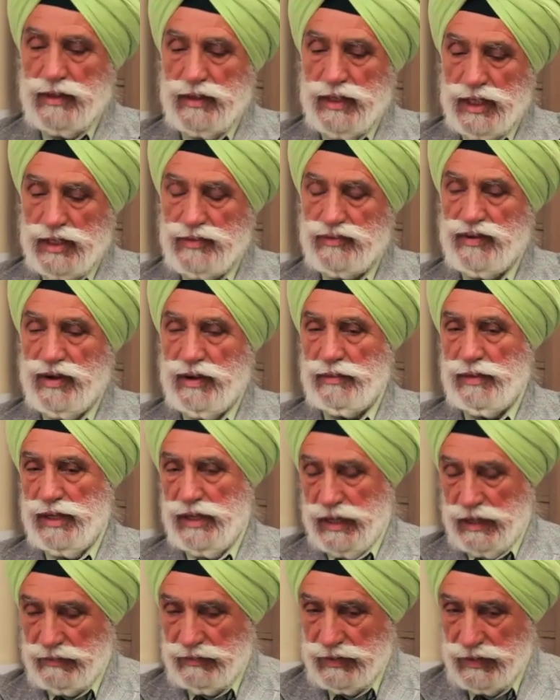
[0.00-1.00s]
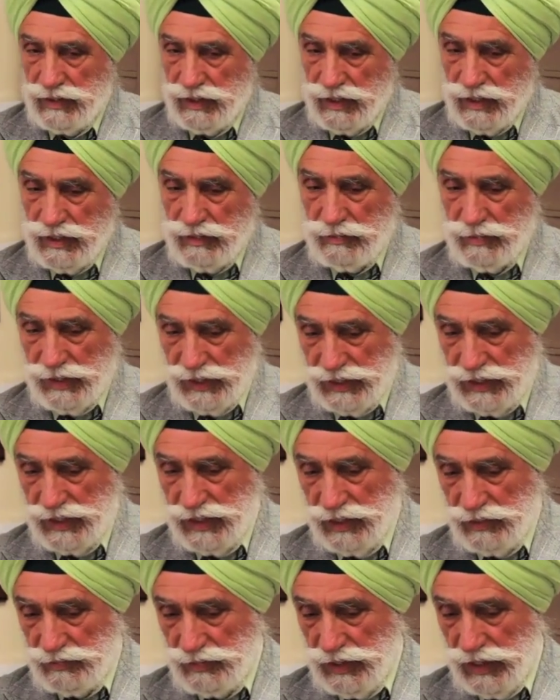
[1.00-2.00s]
That's family level. But in
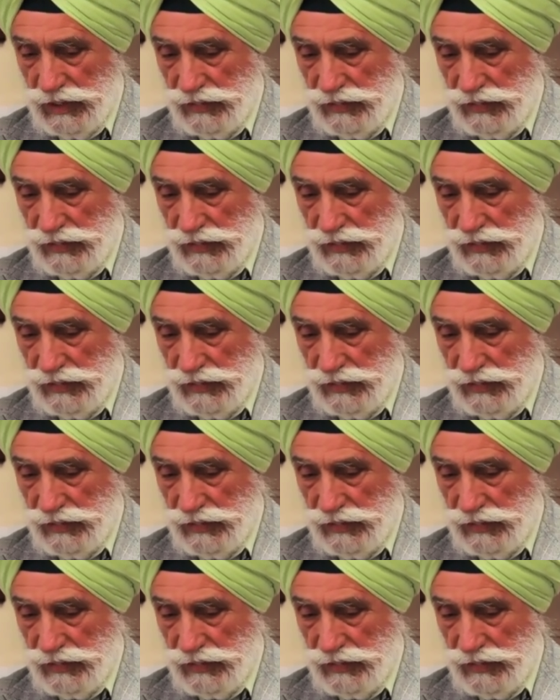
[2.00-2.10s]
terms